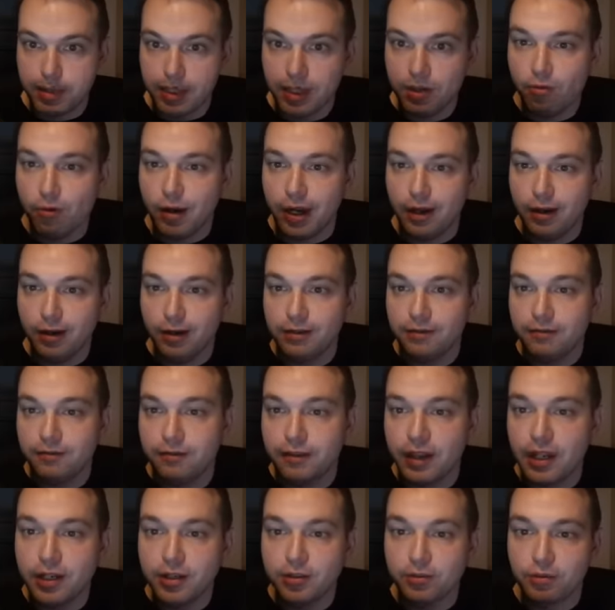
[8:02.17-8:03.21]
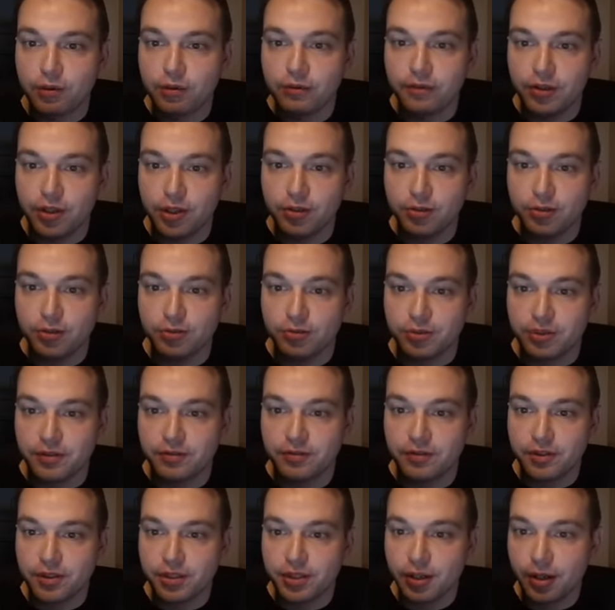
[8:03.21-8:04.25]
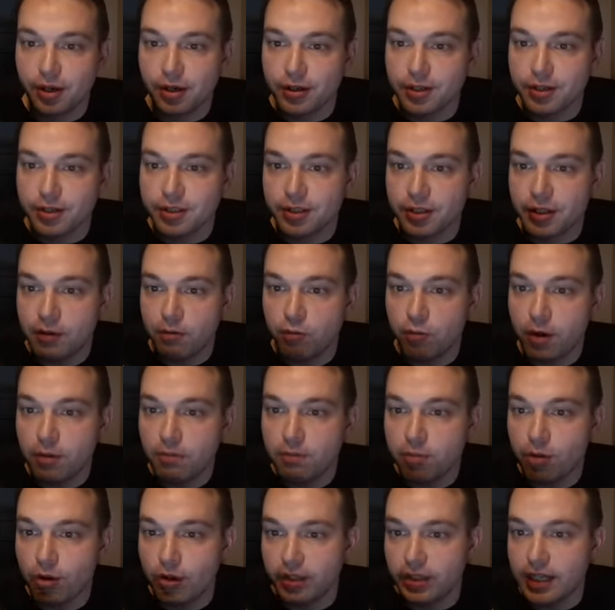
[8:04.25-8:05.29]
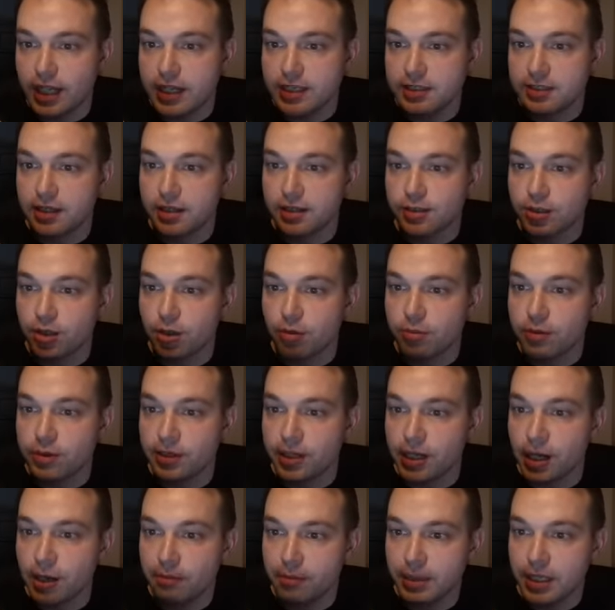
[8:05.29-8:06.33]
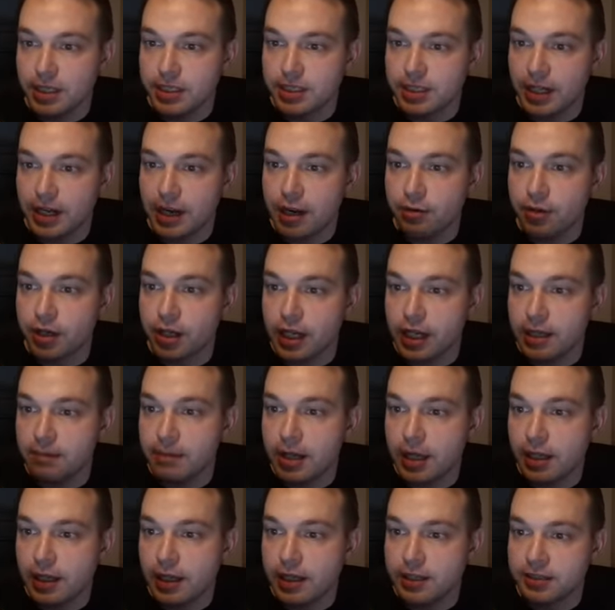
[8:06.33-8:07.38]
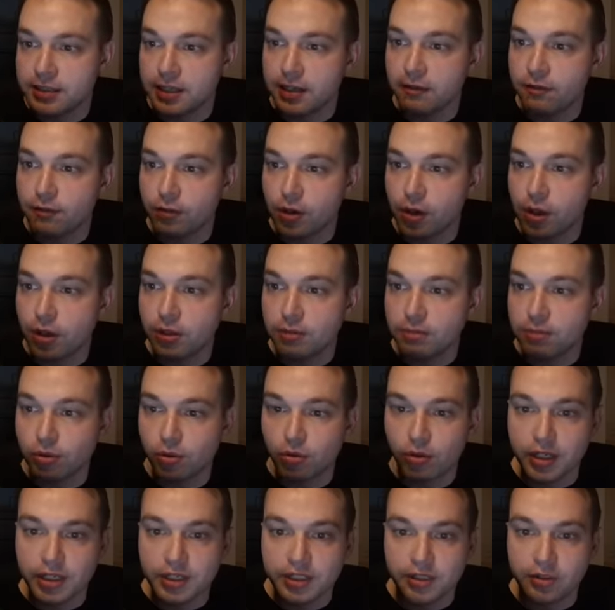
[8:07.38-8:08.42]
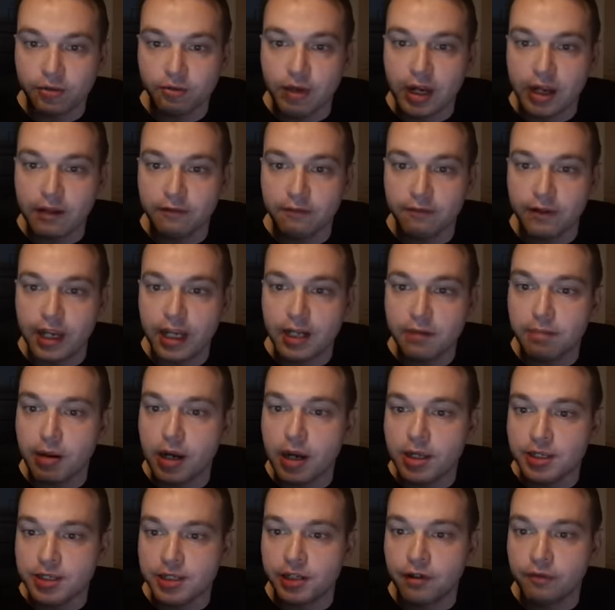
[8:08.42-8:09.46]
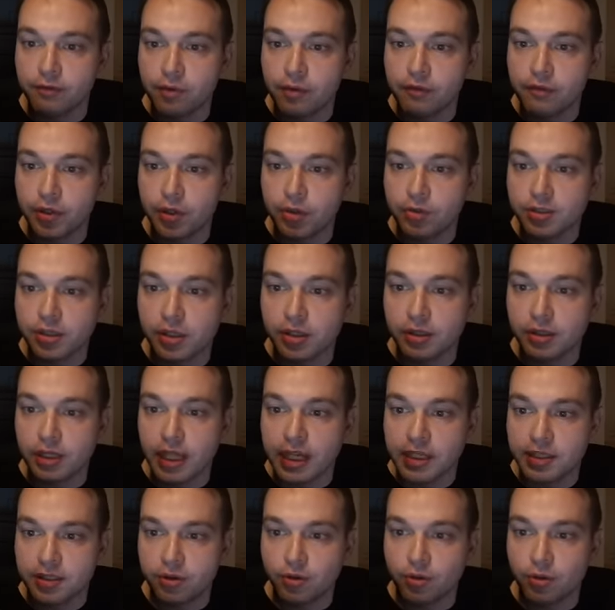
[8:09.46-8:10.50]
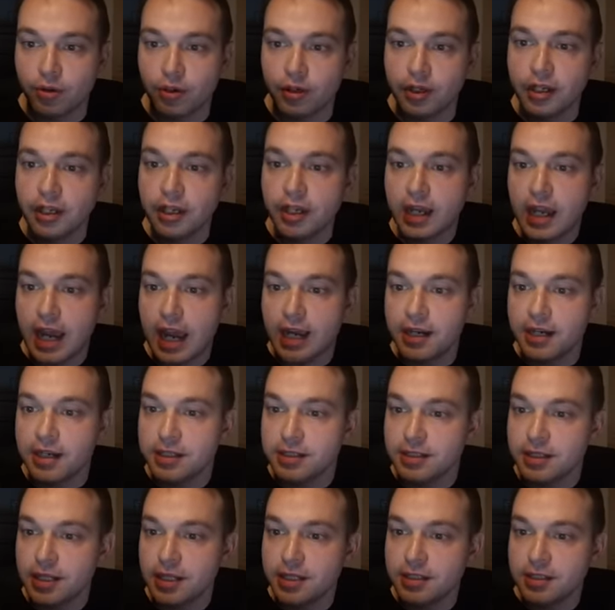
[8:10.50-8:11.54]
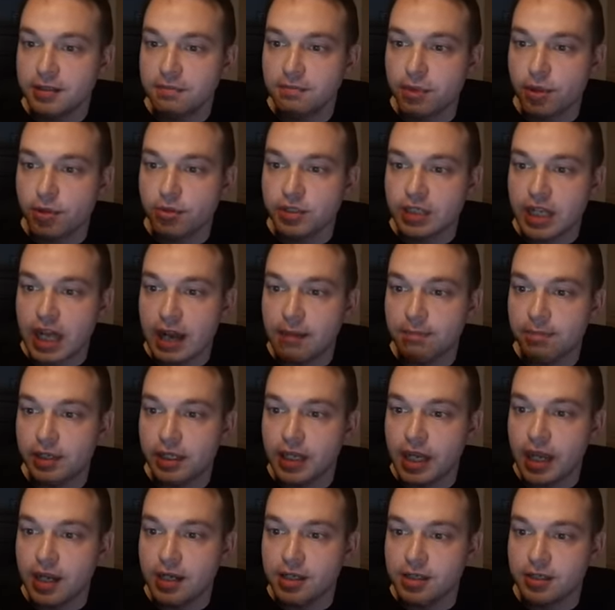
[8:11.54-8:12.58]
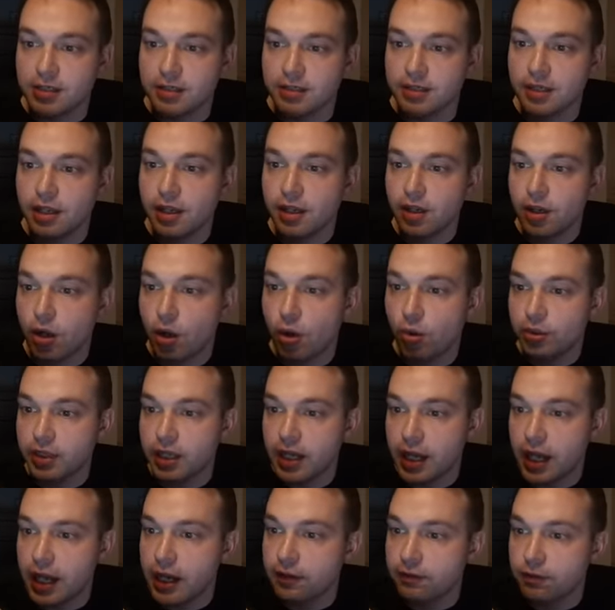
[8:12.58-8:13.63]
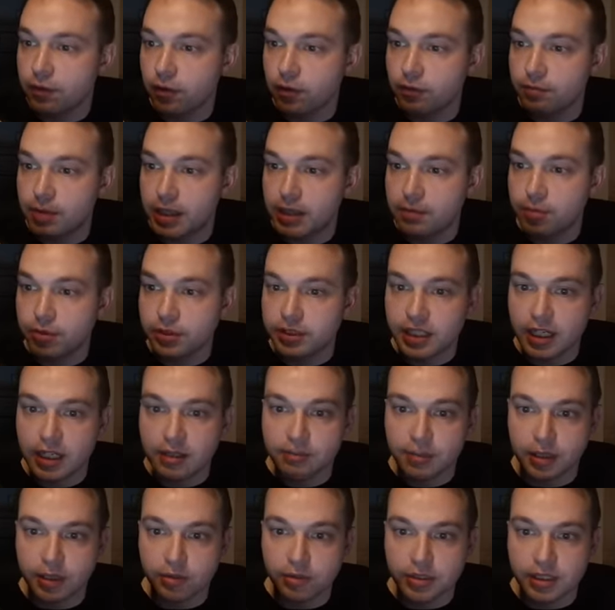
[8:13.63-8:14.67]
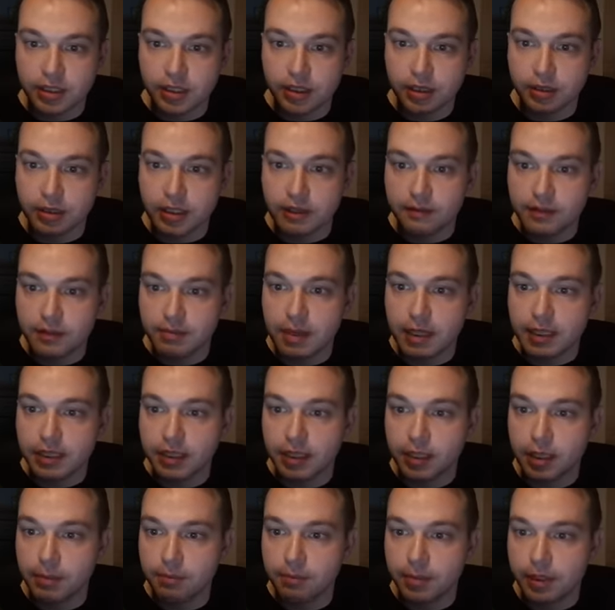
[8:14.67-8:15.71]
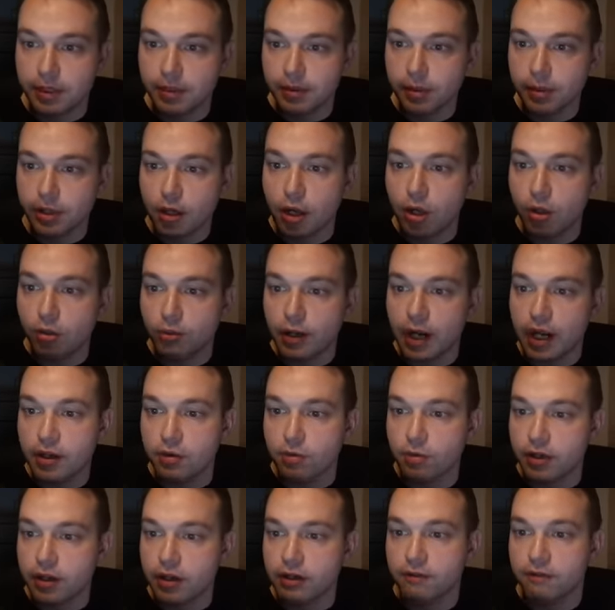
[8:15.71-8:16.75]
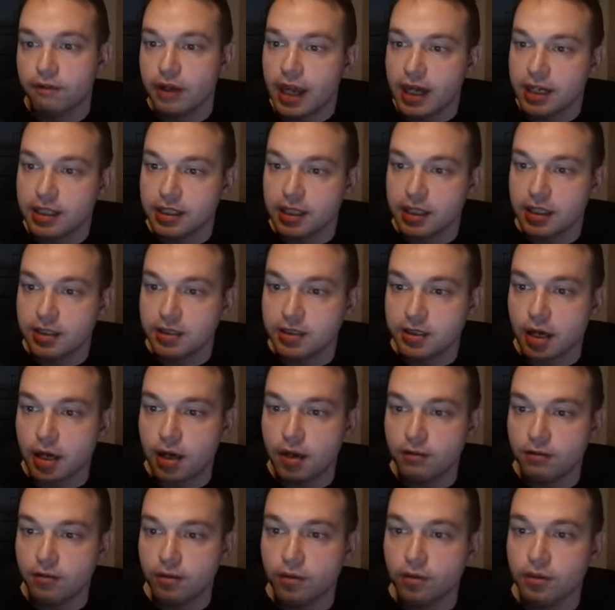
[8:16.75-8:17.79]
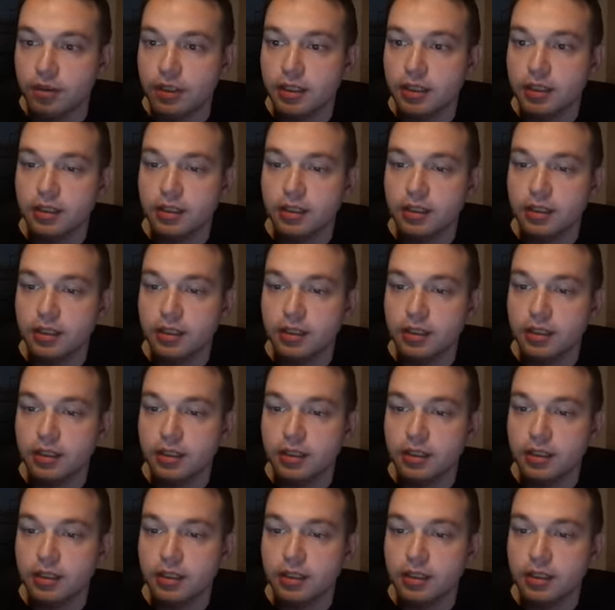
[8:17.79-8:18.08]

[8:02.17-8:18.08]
Beware of fake reviews. For starters, at one point last October, the company sent out an email asking for all employees to write fake positive reviews on Glassdoor, and indeed to boost applications. Only a handful of people did, but it was still enough to make the company look alright when in fact it is awful.